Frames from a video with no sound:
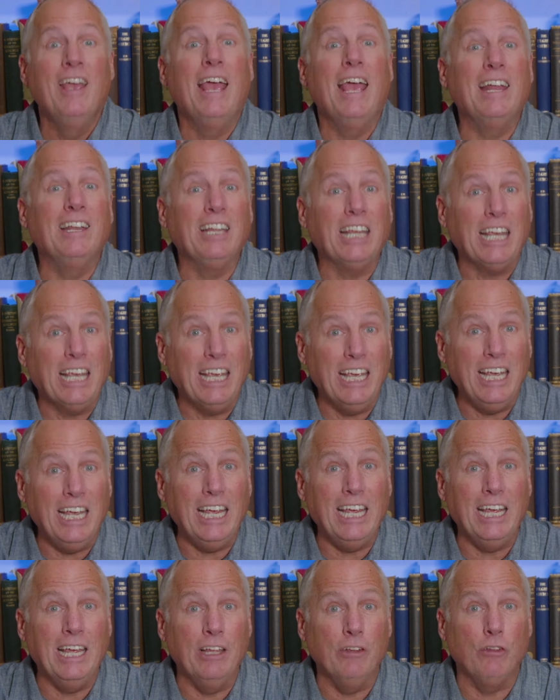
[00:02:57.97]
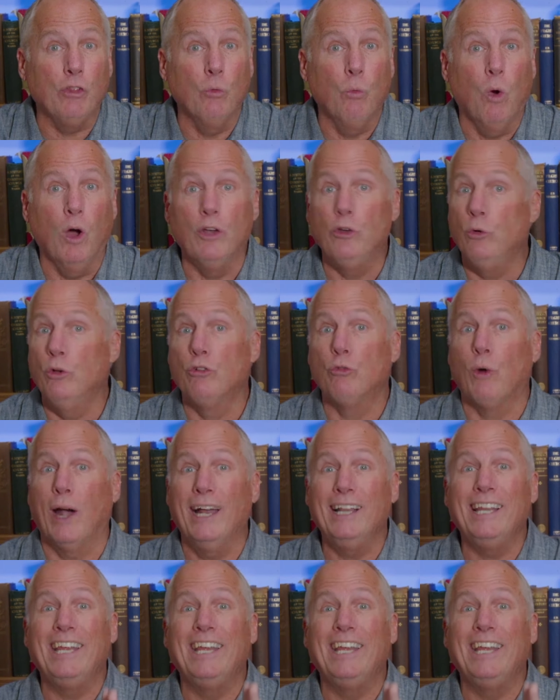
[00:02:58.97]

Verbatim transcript: and he is the one who is rightly